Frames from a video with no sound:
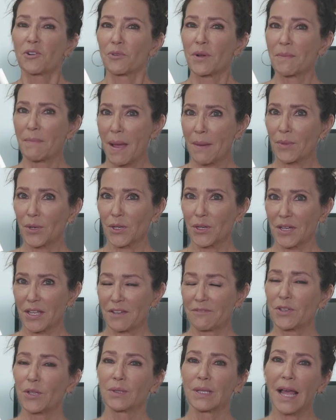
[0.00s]
Remember,
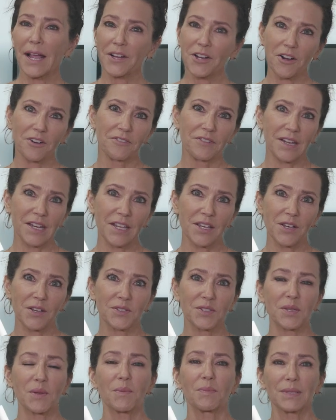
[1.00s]
if you like our
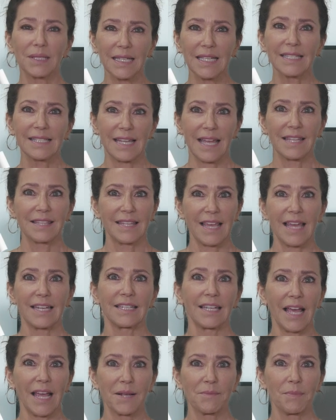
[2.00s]
videos, please hit
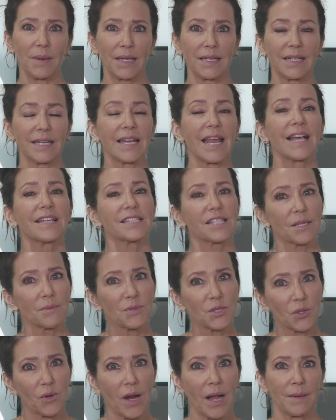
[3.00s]
that like button and
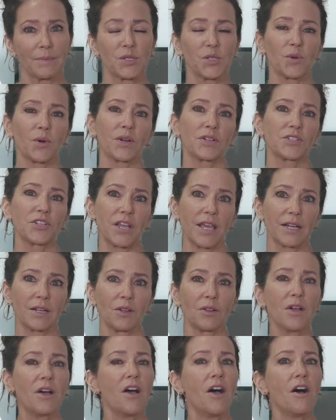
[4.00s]
subscribe to our
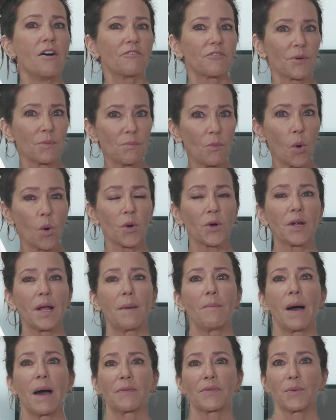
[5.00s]
channel for more
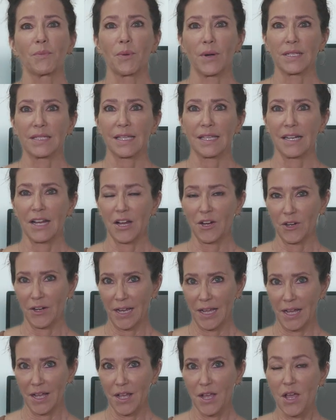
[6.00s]
about the Prescott
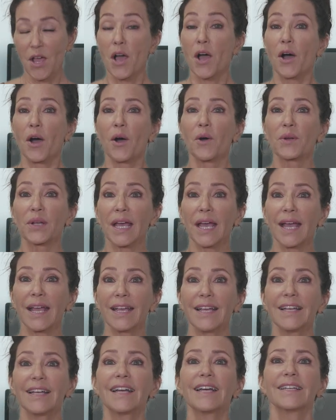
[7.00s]
area.
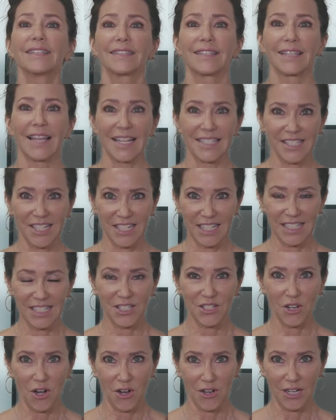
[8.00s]
Okay, let's get
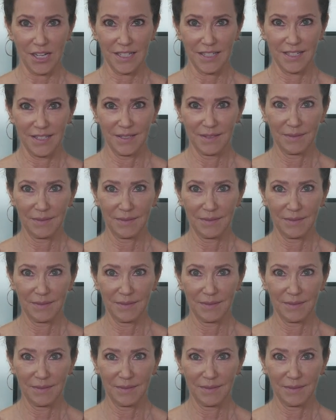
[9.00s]
started.